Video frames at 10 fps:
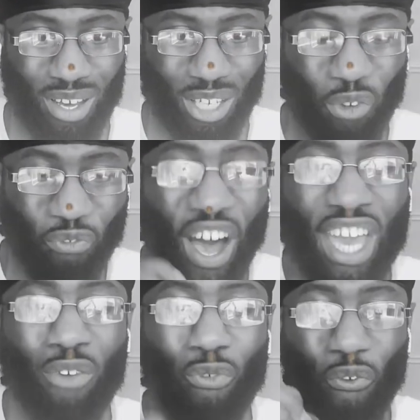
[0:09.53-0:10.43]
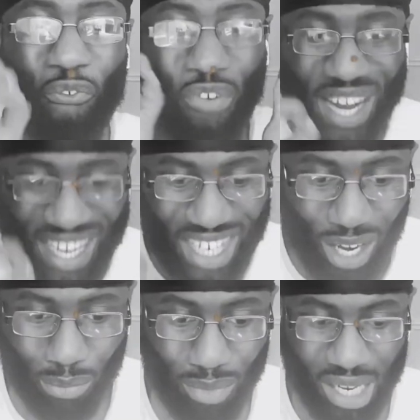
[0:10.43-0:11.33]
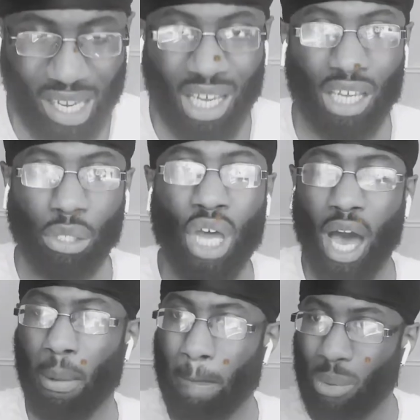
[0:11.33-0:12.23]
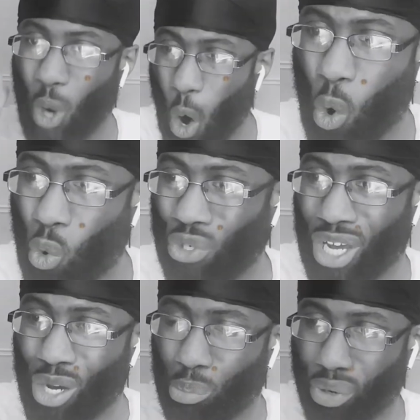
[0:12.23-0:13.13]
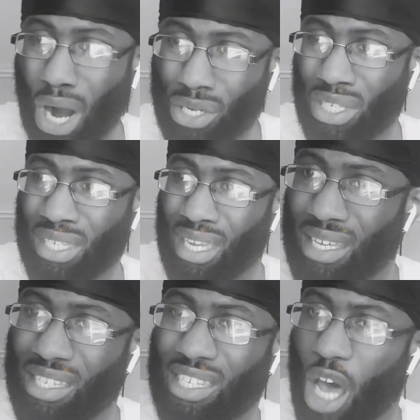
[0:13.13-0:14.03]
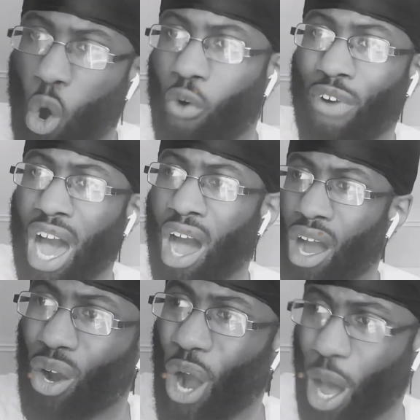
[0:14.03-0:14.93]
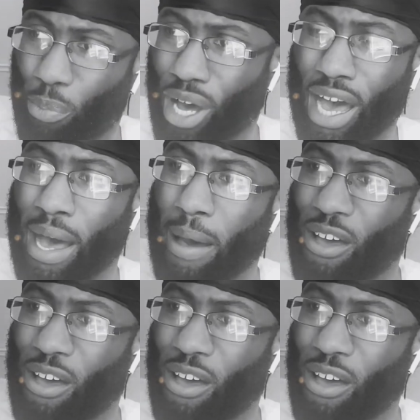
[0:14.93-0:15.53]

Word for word: They're fighting for freedom, not gold, bronze, silver, copper,